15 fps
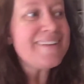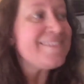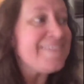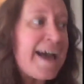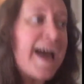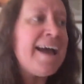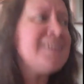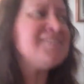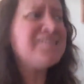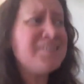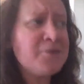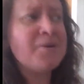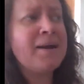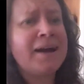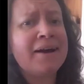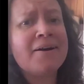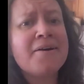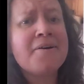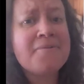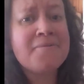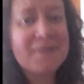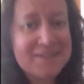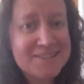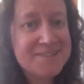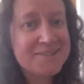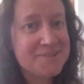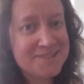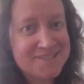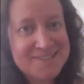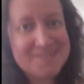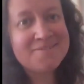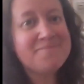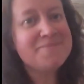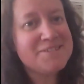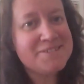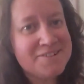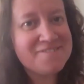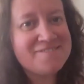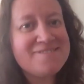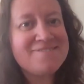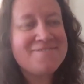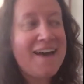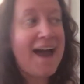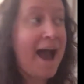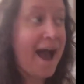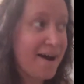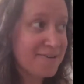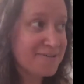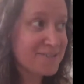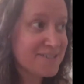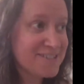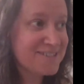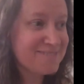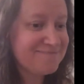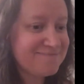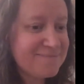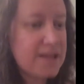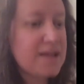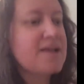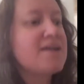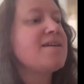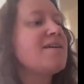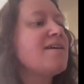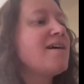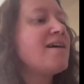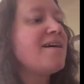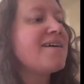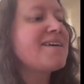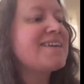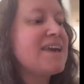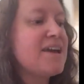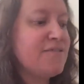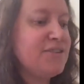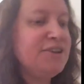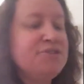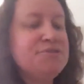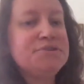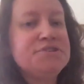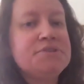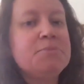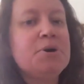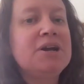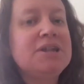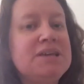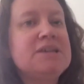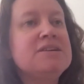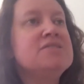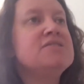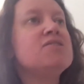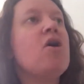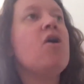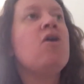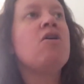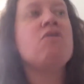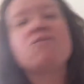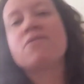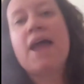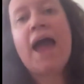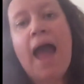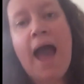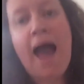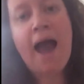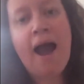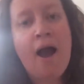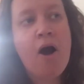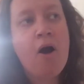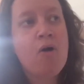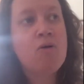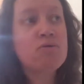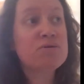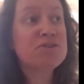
that is a quick whistle-stop tour of the house. Giving you some ideas on how